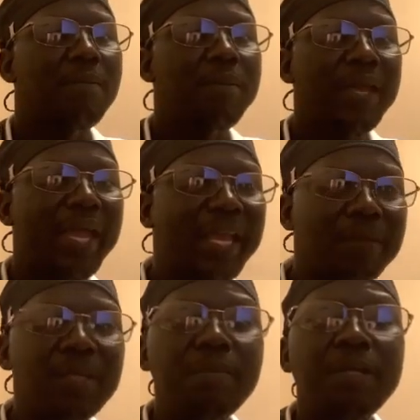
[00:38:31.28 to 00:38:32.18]
be
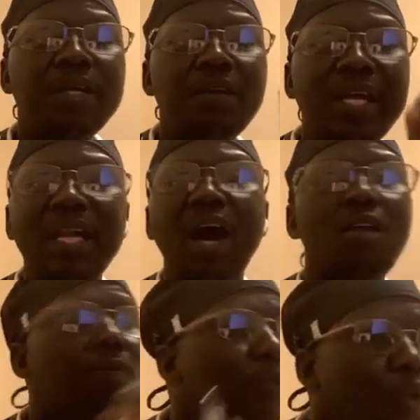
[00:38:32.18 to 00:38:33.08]
enemy ne ban create out
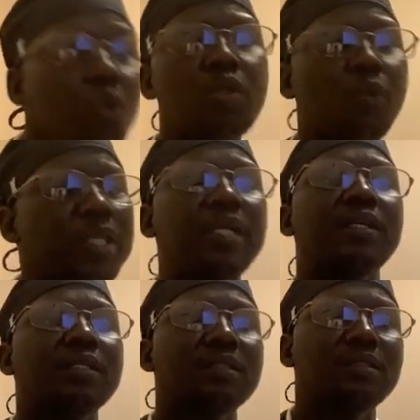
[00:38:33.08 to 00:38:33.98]
of blue to kuje
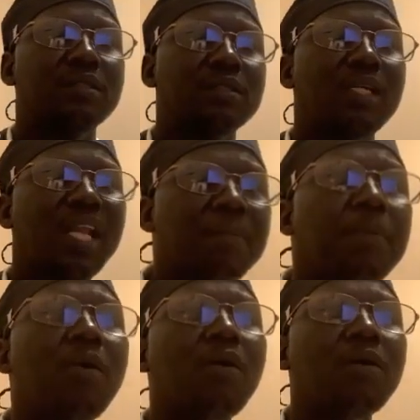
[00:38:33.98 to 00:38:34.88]

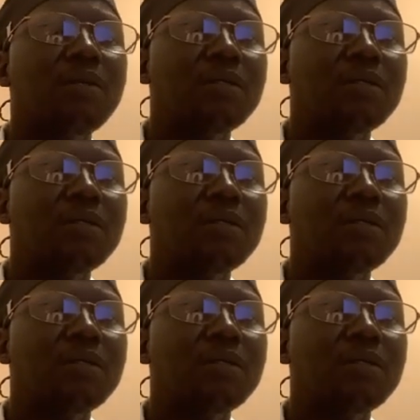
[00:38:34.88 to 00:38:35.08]
ramamo